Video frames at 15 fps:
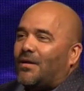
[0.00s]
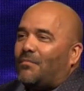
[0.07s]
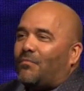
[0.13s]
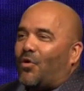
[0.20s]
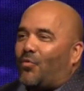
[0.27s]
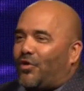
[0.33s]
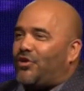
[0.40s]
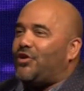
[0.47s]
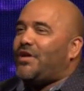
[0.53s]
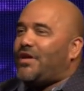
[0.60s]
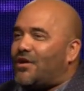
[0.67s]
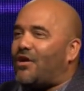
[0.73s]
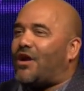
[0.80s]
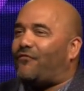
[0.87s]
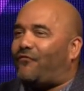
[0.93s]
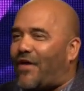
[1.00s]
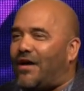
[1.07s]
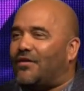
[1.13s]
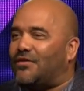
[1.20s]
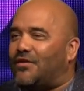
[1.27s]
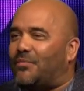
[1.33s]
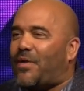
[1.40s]
But when you hear our
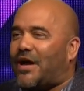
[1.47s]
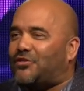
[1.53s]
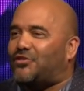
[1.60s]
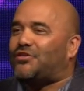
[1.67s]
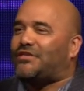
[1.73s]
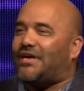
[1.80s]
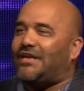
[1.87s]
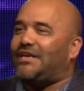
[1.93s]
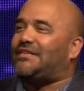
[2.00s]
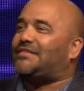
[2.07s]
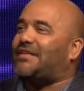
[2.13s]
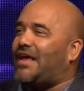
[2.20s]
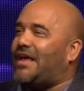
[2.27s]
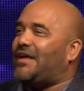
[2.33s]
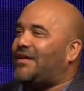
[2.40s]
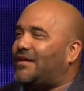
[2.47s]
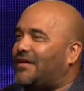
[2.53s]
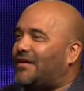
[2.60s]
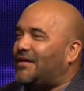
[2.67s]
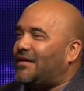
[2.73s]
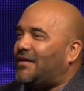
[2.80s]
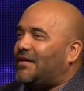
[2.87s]
founder, Pastor Sonny, say
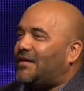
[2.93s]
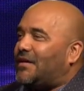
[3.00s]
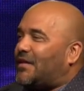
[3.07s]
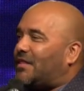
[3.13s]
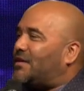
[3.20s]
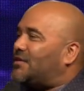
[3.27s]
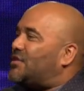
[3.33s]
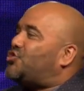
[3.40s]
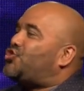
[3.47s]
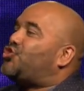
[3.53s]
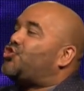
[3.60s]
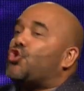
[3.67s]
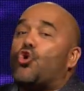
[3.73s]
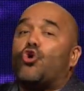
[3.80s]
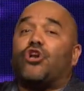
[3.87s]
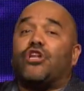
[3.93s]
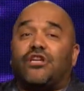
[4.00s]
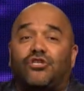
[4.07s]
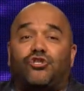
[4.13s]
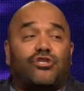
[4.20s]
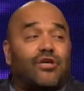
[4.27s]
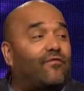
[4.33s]
there's a
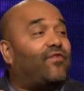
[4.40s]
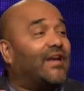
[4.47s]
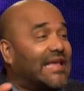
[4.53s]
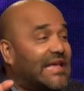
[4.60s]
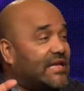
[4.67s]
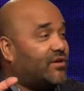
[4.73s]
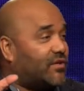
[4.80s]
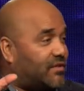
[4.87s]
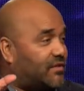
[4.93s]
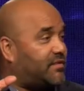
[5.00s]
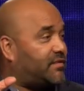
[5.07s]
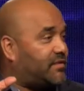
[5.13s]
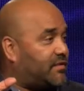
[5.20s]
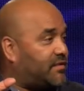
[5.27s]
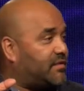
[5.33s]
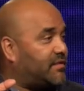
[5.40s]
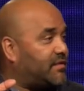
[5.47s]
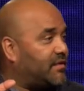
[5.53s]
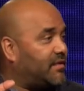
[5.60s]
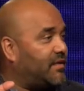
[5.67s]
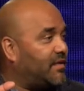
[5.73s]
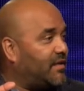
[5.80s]
shortage of leaders,
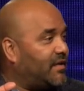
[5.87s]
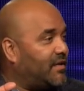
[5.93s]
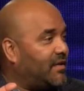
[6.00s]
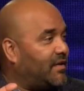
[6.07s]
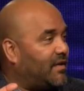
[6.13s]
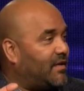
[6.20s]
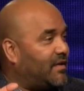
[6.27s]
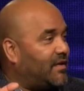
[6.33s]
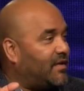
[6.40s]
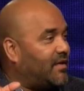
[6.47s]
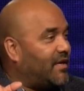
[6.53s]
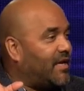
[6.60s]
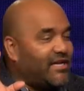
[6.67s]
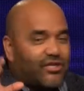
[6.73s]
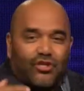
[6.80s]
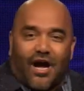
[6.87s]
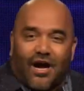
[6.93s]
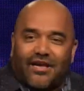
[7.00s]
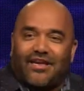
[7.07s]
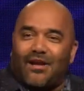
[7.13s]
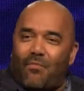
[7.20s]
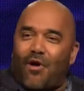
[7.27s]
he's
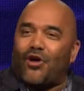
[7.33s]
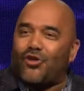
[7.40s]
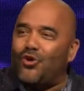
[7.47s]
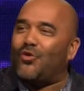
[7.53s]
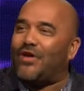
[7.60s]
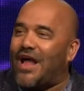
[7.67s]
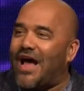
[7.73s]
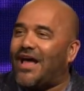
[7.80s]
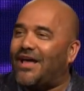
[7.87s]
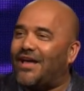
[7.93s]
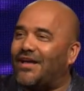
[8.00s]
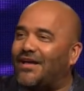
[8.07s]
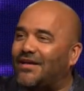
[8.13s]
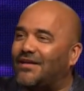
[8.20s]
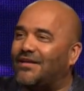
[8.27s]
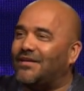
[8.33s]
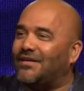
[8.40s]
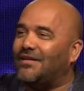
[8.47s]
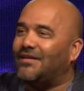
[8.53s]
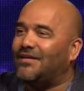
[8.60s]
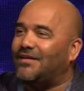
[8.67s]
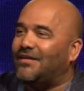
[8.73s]
talking about you and
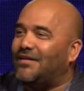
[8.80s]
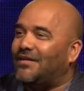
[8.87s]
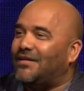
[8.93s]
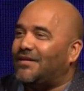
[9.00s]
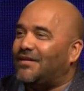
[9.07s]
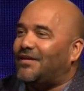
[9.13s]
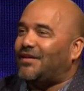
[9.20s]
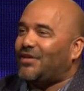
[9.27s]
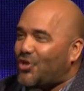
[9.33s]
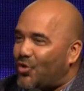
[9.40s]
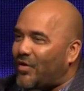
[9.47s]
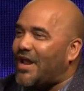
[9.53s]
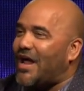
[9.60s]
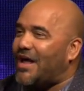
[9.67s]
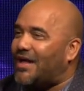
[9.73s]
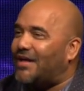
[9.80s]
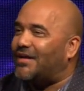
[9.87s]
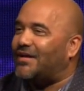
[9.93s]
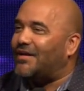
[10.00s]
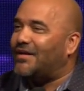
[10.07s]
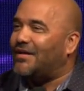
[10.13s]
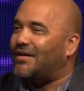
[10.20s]
I. You and
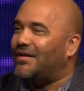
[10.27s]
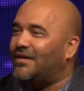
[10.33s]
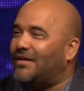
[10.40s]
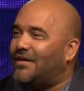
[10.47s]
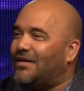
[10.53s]
I.